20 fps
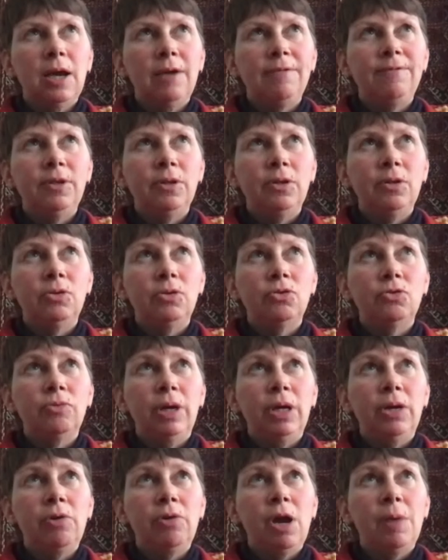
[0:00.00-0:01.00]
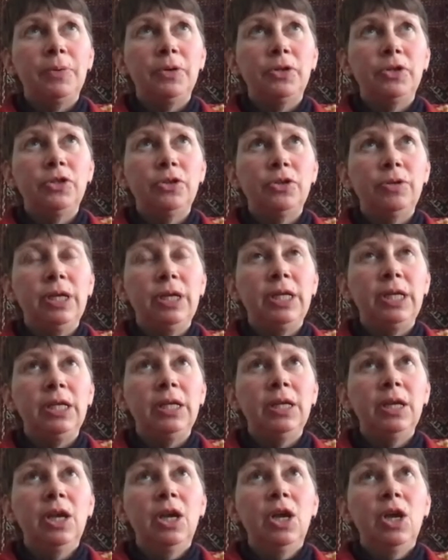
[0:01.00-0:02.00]
feel that there's greater
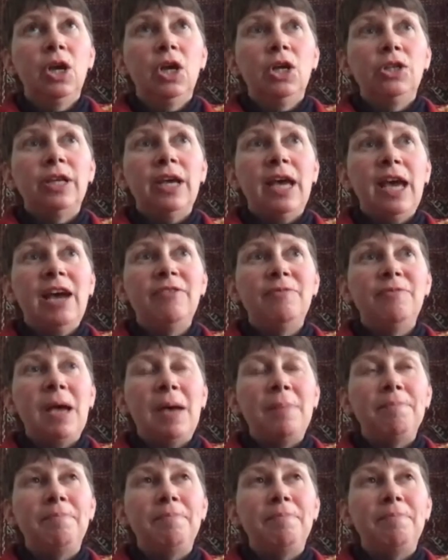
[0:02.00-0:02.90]
opportunity to have a